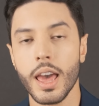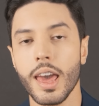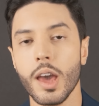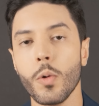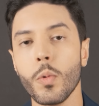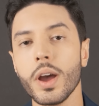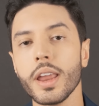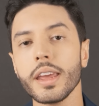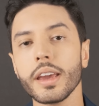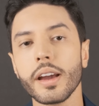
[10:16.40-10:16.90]

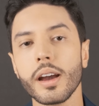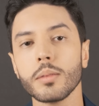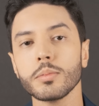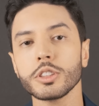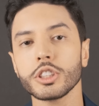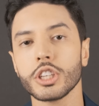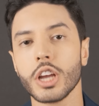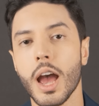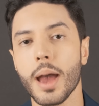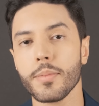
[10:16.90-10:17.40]
And when it
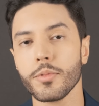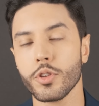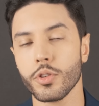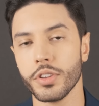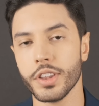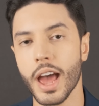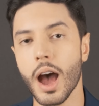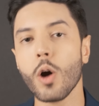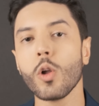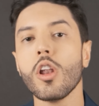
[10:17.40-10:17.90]
comes time to
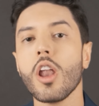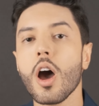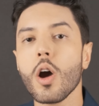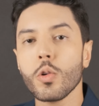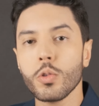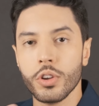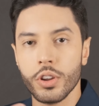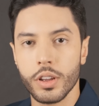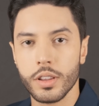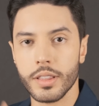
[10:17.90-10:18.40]

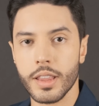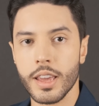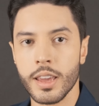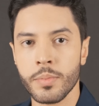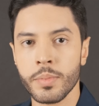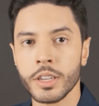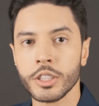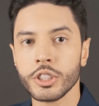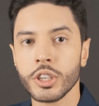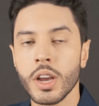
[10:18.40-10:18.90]
download the
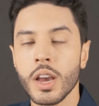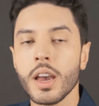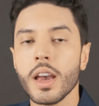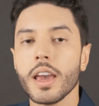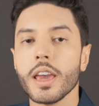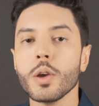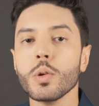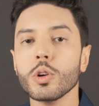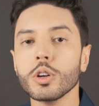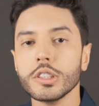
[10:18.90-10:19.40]
image,
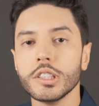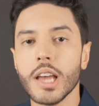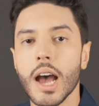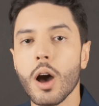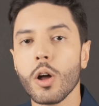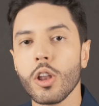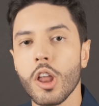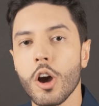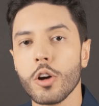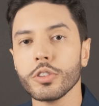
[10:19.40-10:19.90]
it will
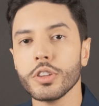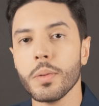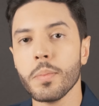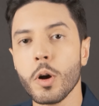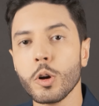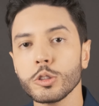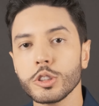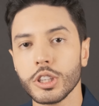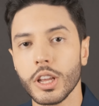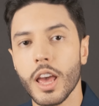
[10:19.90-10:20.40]
download the
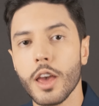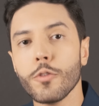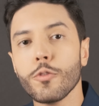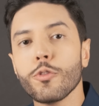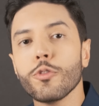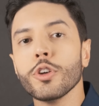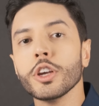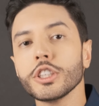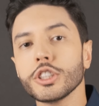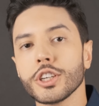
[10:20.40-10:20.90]
most
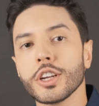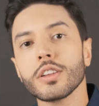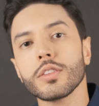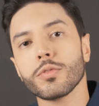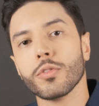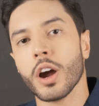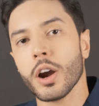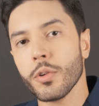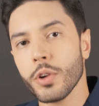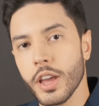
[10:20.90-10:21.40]
efficient
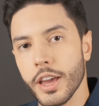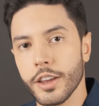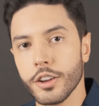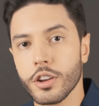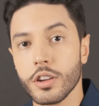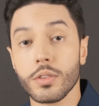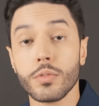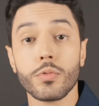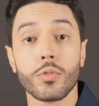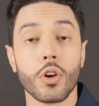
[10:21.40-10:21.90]

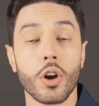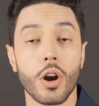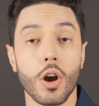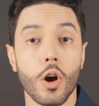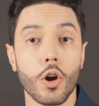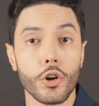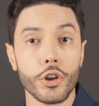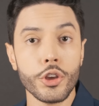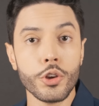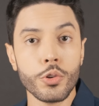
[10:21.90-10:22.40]
variation for
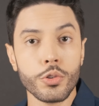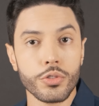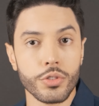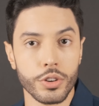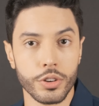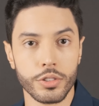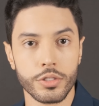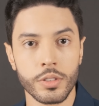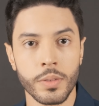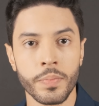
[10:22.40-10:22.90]
our
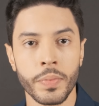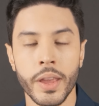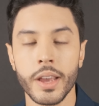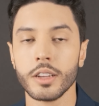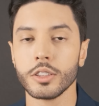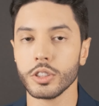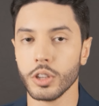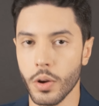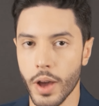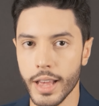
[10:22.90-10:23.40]
users.
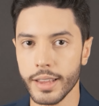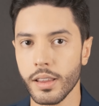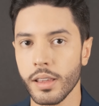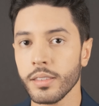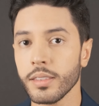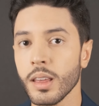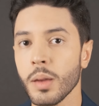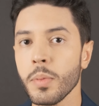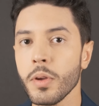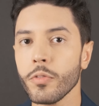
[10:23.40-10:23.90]
So as I
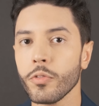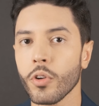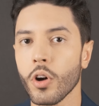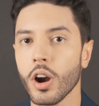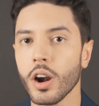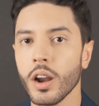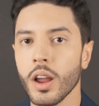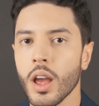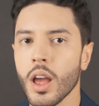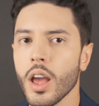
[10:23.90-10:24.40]
said
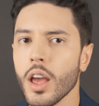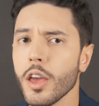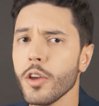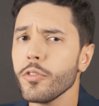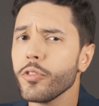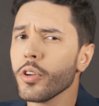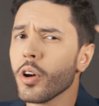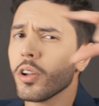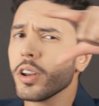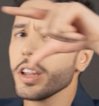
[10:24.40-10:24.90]
before,
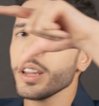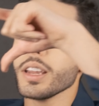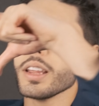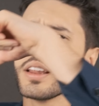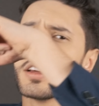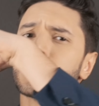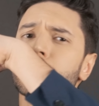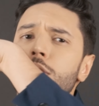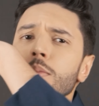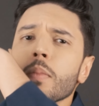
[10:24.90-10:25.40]
if you only
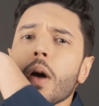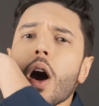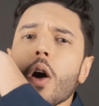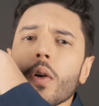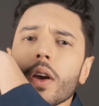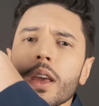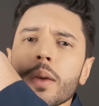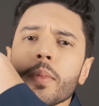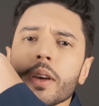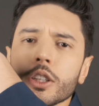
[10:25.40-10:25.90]
need a
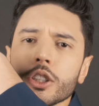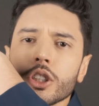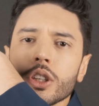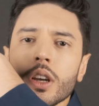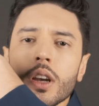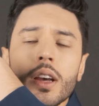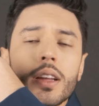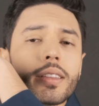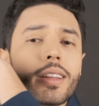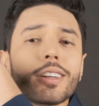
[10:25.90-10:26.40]
small image,
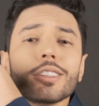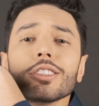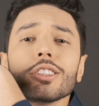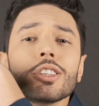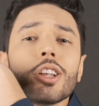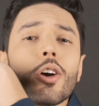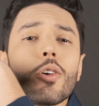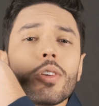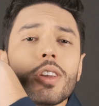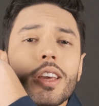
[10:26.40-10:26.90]
there's
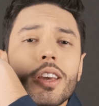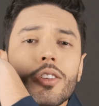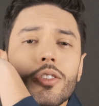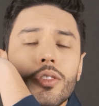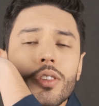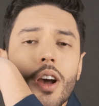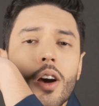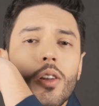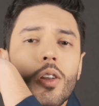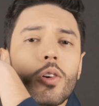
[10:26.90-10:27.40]
no need
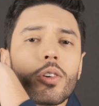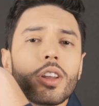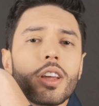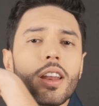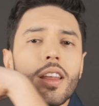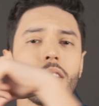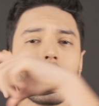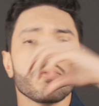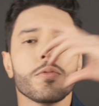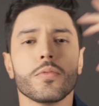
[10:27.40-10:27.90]
to download
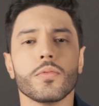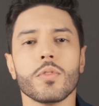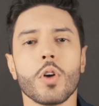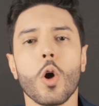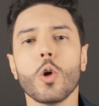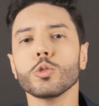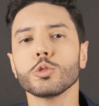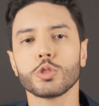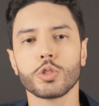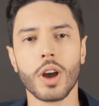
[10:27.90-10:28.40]
it in
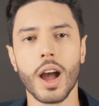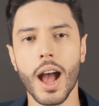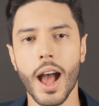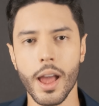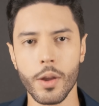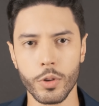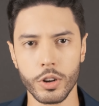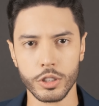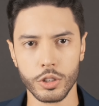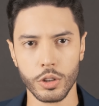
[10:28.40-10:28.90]
ultra
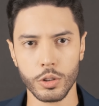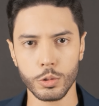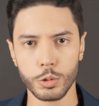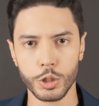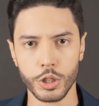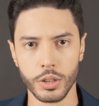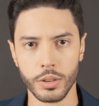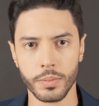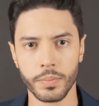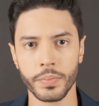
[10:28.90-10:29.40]
high
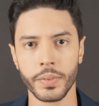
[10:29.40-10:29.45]
resolution.